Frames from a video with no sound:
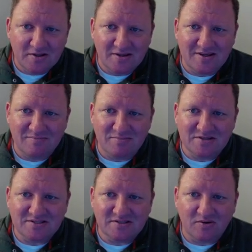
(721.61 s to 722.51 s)
the
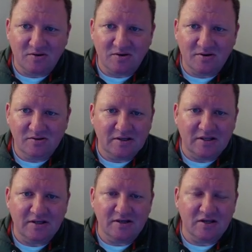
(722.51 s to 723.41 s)
business card,
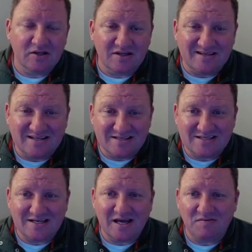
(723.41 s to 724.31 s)
and it does
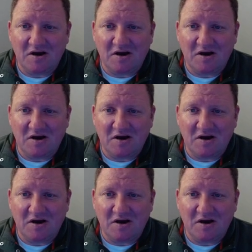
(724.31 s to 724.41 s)
need to have a